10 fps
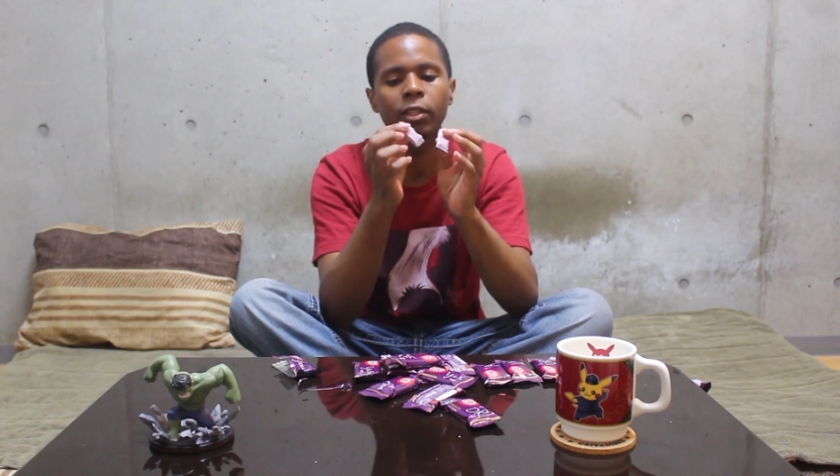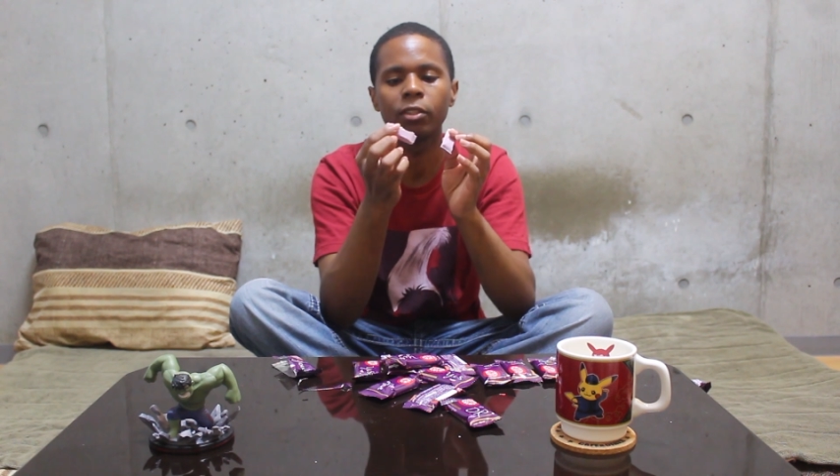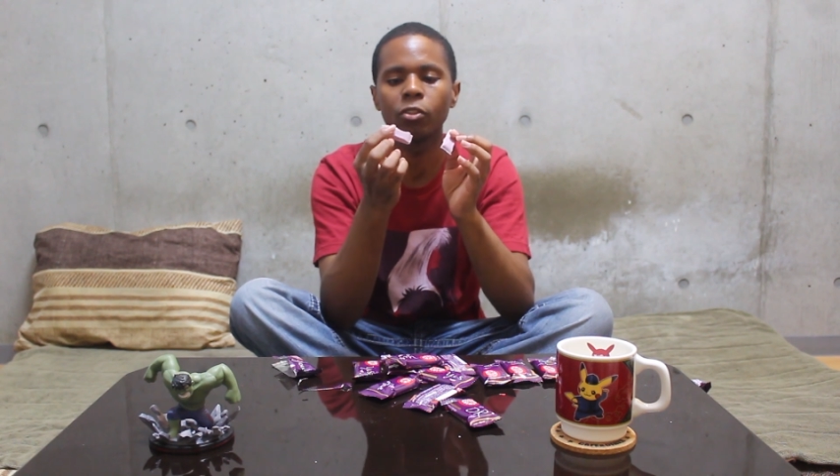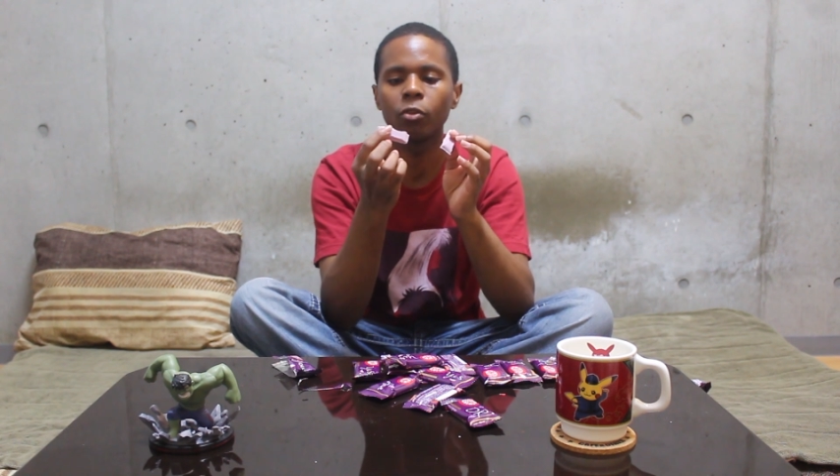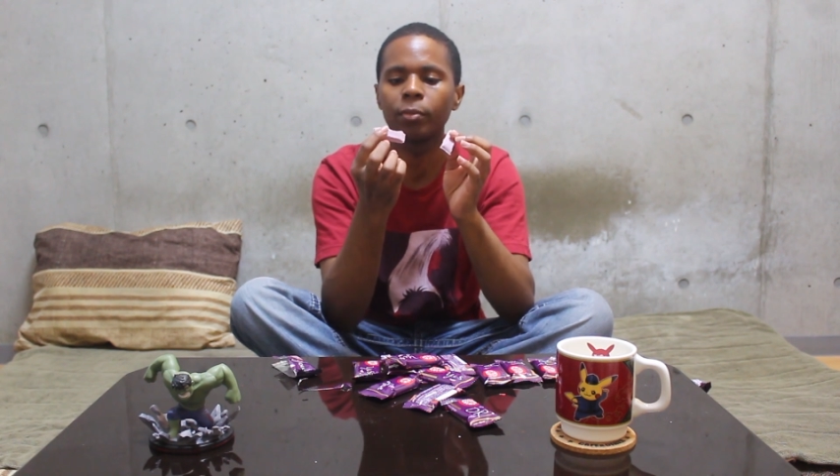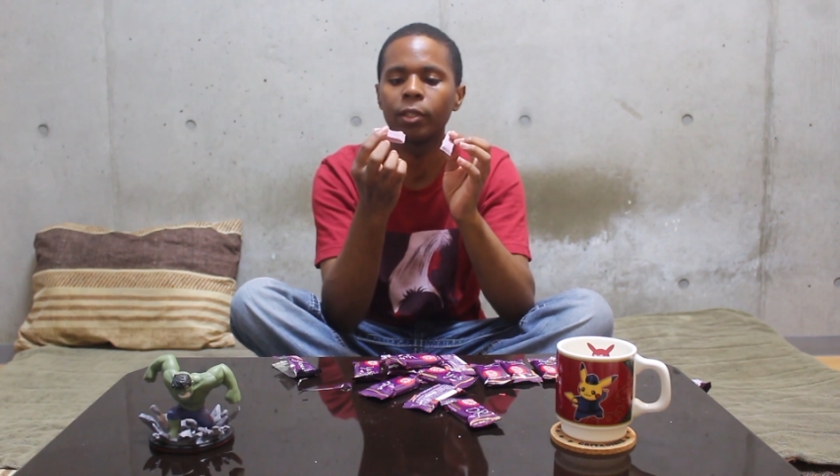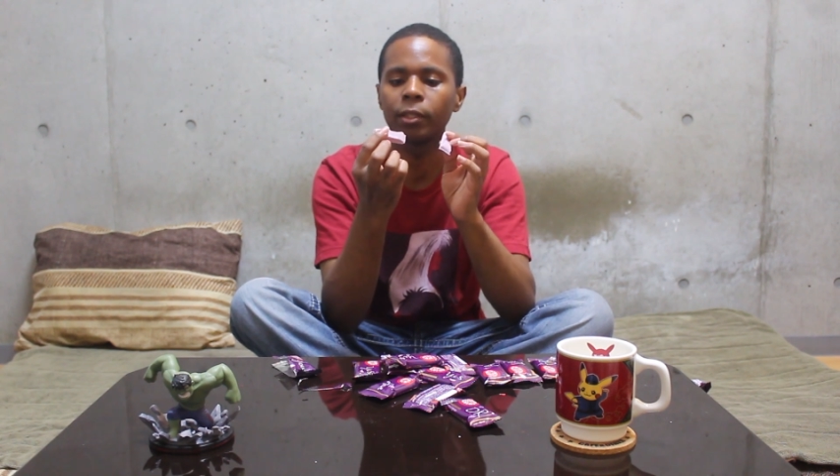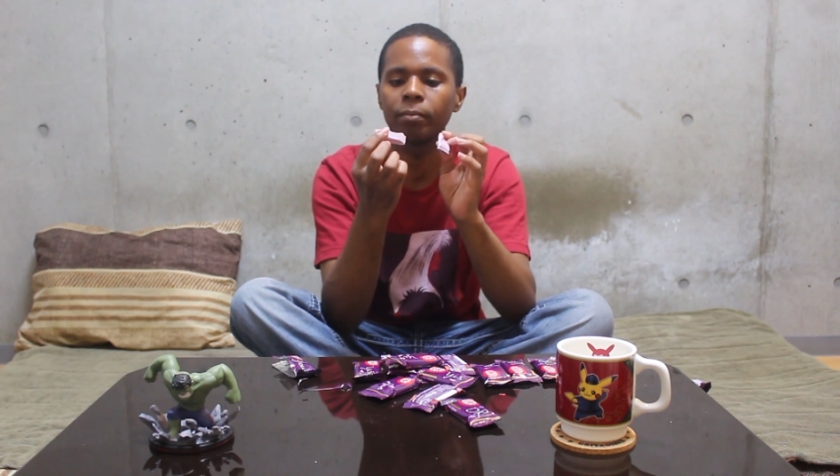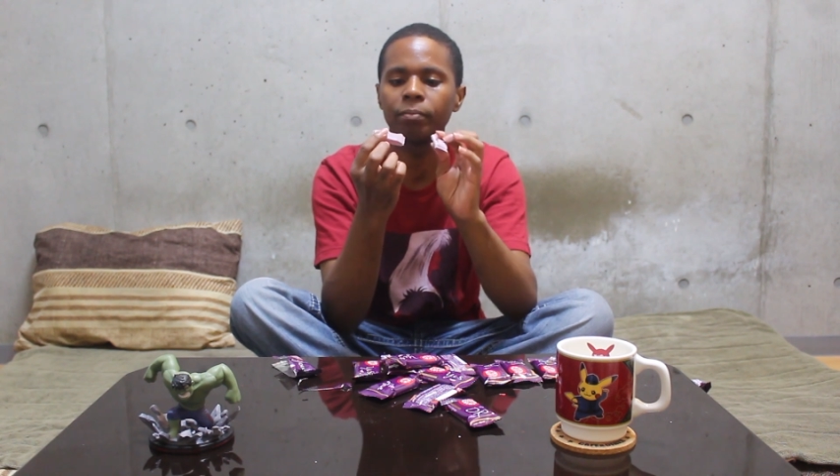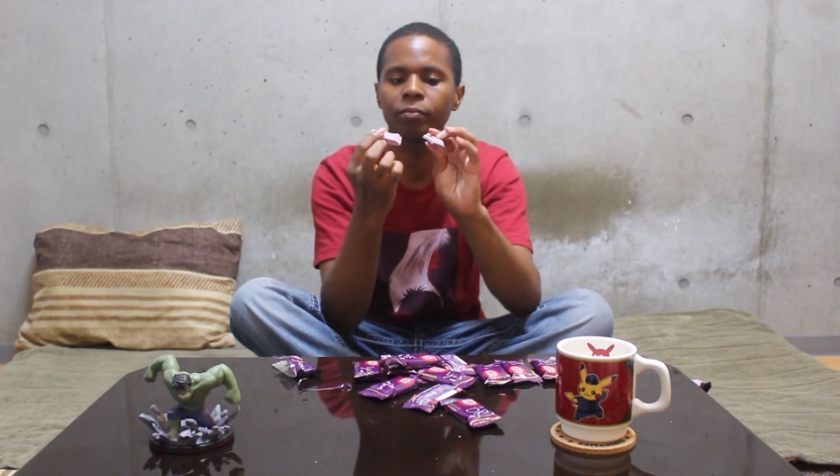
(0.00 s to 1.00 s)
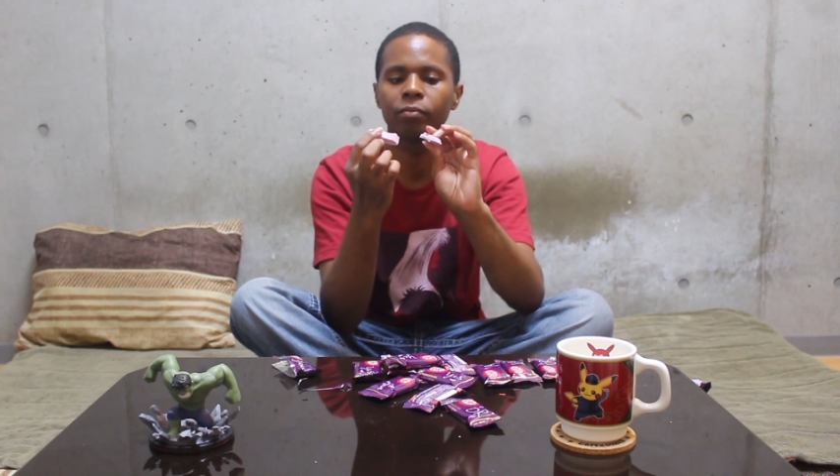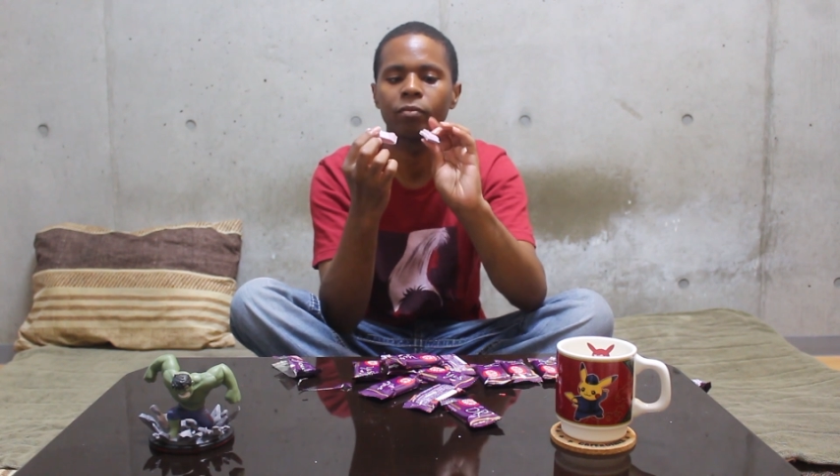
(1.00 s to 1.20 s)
this open.